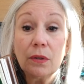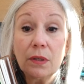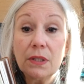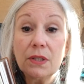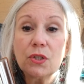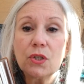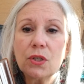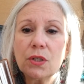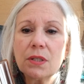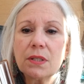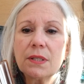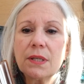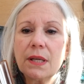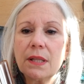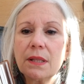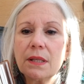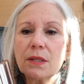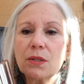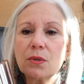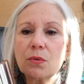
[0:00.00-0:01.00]
let's just say
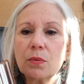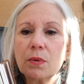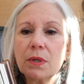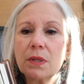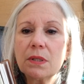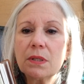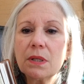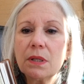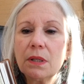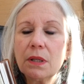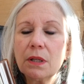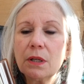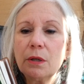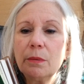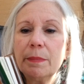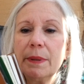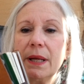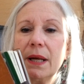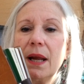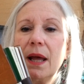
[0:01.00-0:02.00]
this was a little
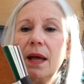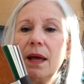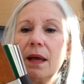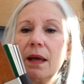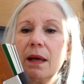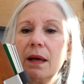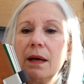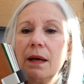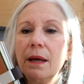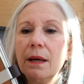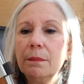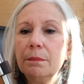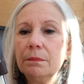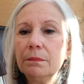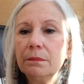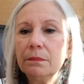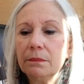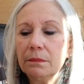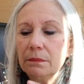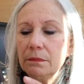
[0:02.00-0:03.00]
bit, um,